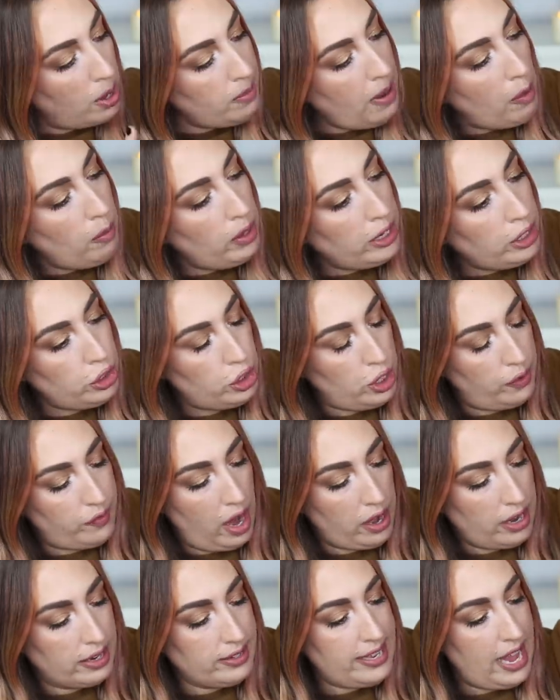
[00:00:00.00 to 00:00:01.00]
I'm not really sure if
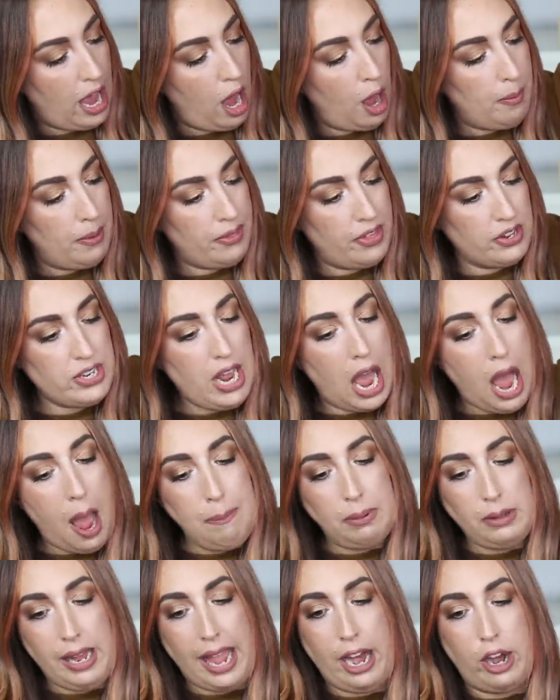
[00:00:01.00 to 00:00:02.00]
y'all can tell, but the
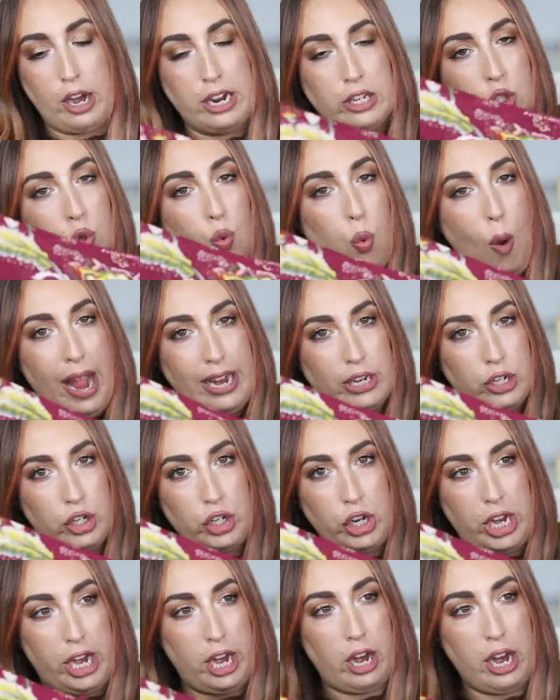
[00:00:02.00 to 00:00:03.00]
top layer is quite
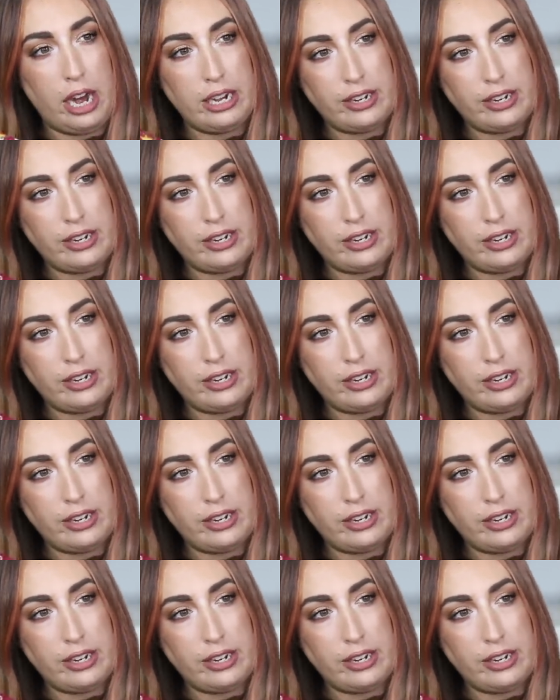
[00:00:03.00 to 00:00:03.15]
sheer.